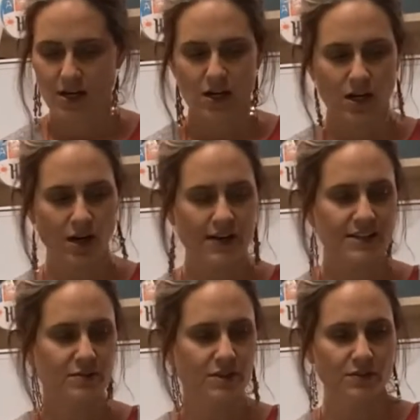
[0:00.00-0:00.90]
All right,
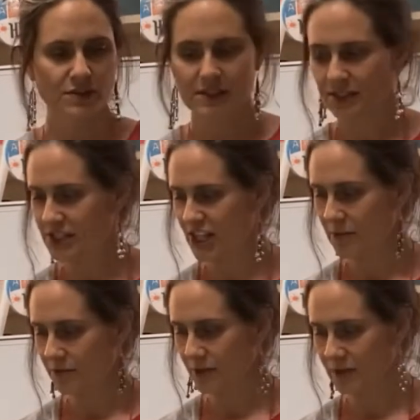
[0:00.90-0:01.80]
so we don't need this
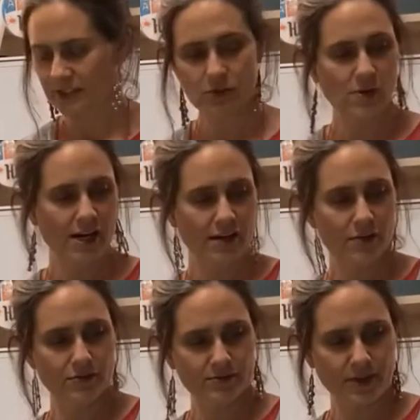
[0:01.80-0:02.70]
tape for a little
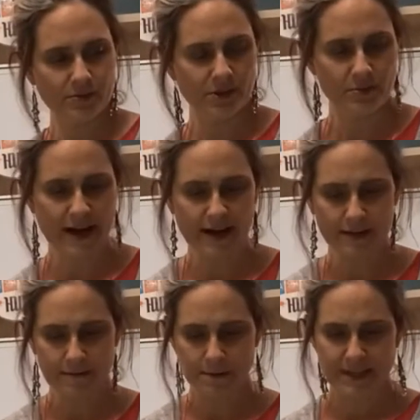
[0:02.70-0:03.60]
while. I'm going to put it
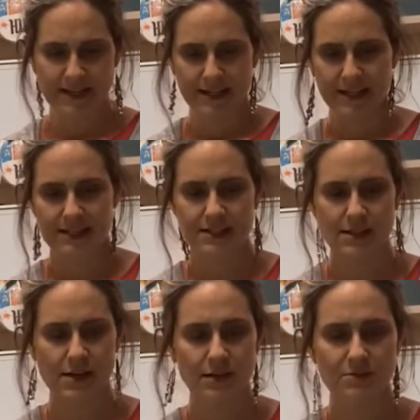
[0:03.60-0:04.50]
back. It's
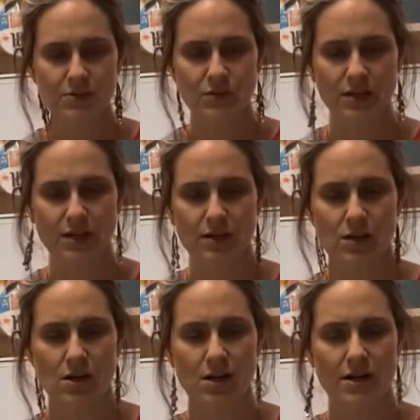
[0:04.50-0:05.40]
time to work
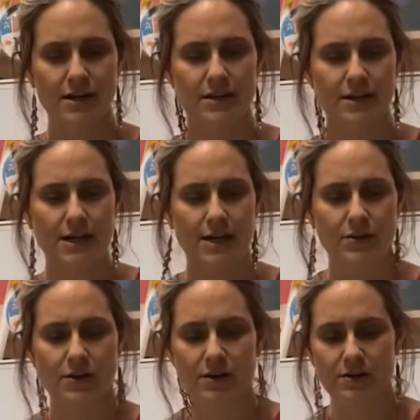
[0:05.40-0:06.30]
on
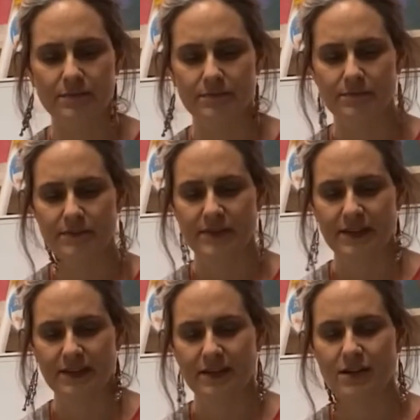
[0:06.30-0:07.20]
our
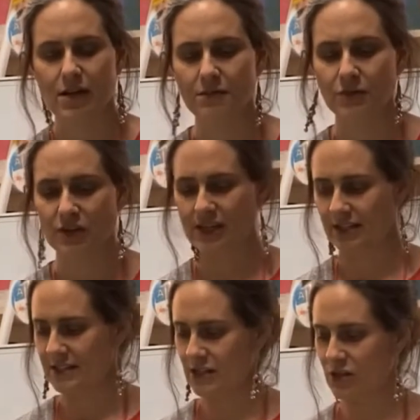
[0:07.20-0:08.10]
covering.
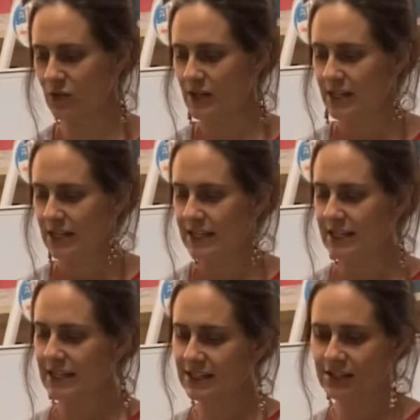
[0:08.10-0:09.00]
So
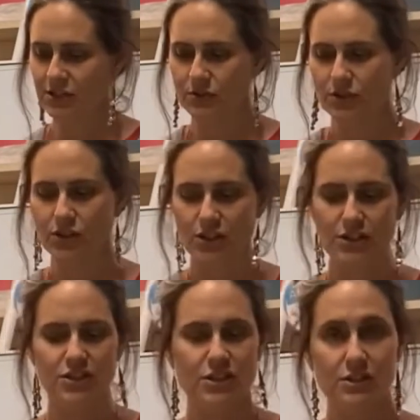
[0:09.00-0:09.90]
yes, you
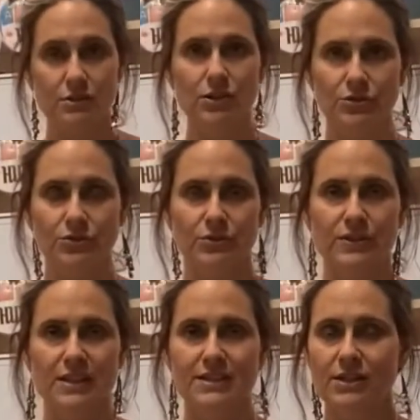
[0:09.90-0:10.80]
could just look through
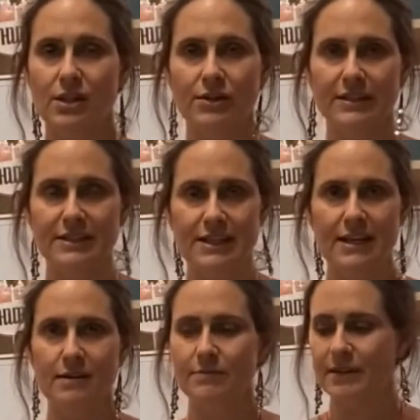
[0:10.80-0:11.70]
these and call it a
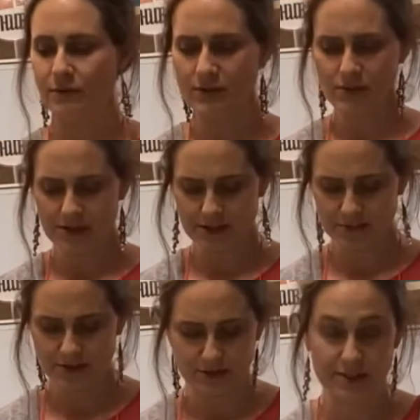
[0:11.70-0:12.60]
day, but we want them
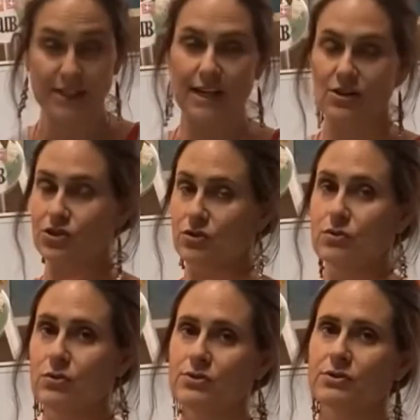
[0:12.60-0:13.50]
to look extra cool.